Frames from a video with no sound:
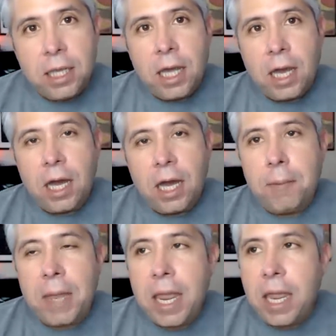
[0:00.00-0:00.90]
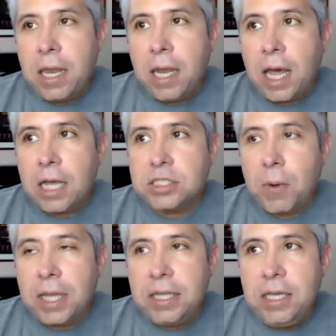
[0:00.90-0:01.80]
Um, and so
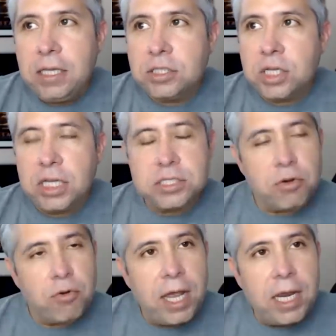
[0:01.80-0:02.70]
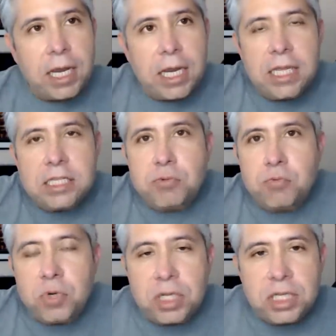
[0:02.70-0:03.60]
I think to his credit, he's
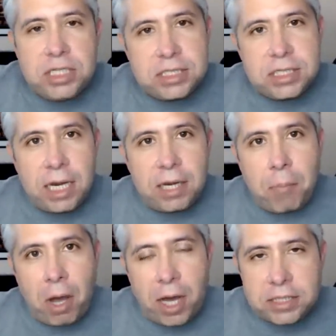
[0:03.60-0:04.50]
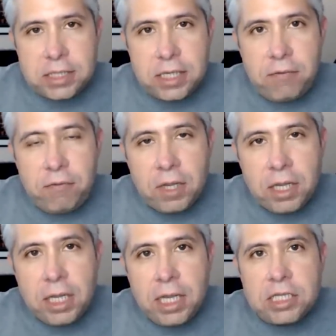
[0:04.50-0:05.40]
really stayed positive.
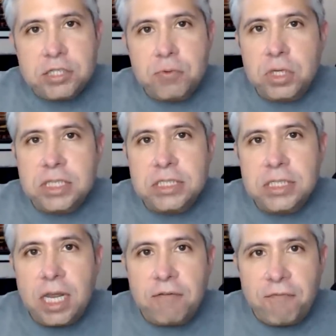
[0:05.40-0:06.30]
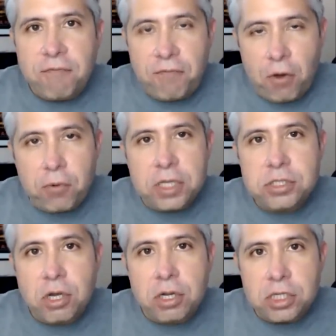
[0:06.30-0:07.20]
He's really stayed focused
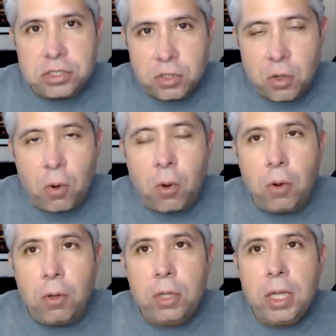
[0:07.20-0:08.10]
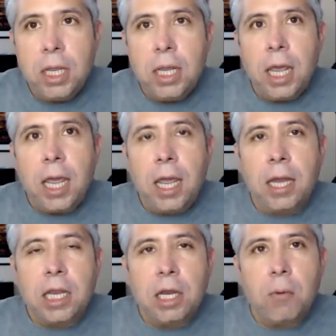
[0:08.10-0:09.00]
on his goal and
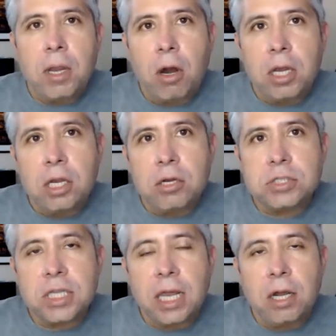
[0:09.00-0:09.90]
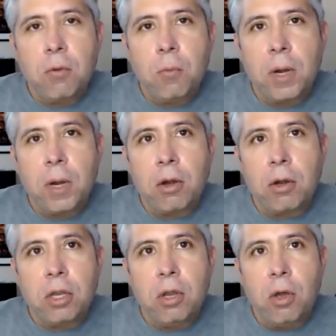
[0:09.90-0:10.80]
here we are years later where
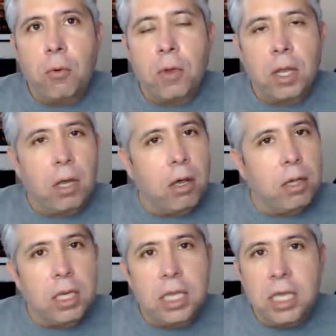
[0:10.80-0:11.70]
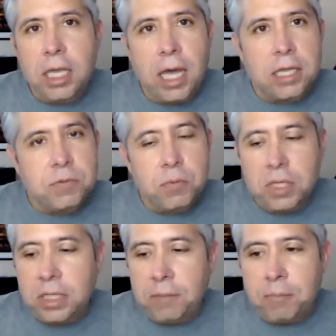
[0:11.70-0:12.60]
you know uh, he has
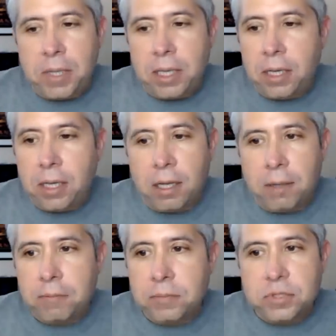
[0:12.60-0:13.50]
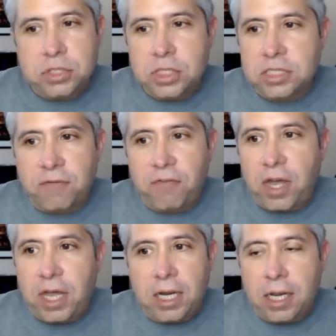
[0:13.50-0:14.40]
really been um,
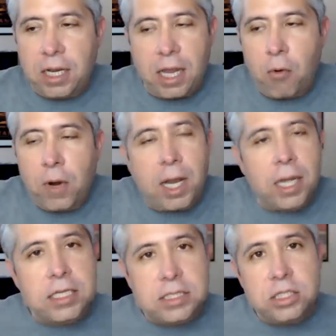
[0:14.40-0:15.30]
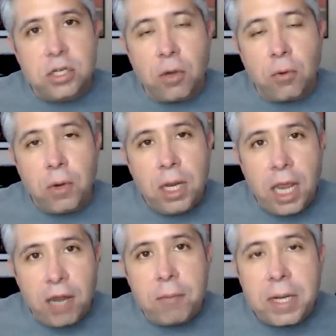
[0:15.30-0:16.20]
justified and or at least you know
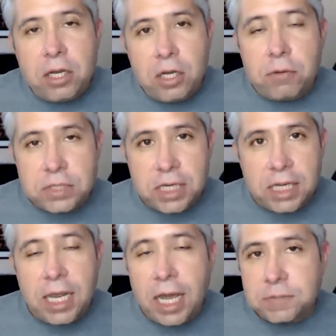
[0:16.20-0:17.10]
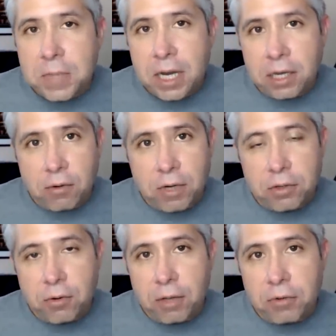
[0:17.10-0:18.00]
everybody knows that he has been accurate
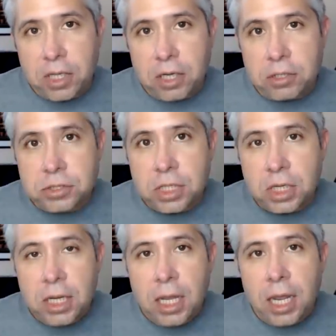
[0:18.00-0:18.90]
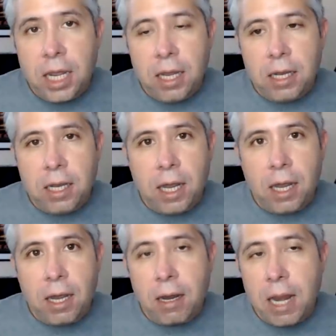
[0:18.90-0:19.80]
throughout the years and
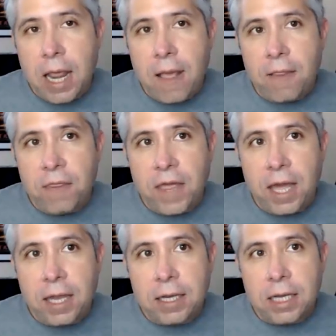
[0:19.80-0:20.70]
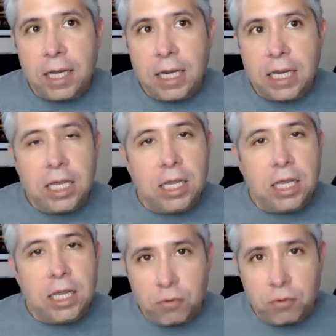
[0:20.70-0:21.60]
uh, and that uh, he
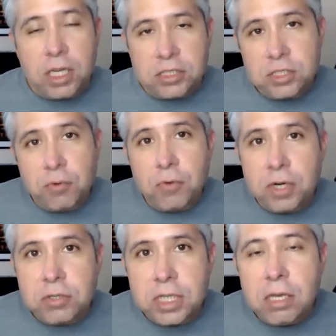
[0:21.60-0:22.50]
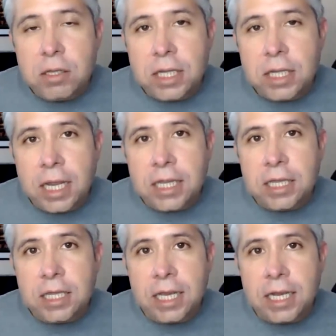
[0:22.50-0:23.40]
is the real deal and i
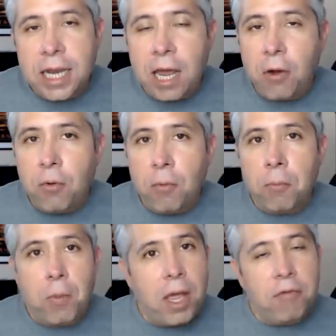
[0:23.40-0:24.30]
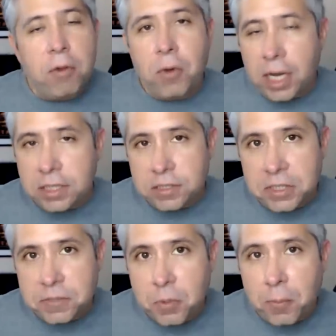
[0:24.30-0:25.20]
think that now everyone has a
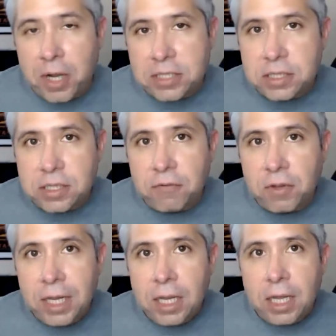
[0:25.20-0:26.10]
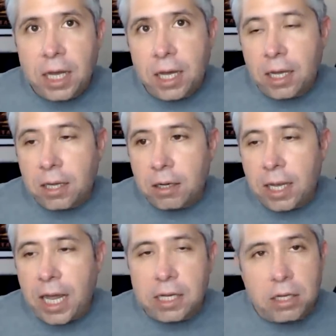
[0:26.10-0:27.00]
much more positive uh, at,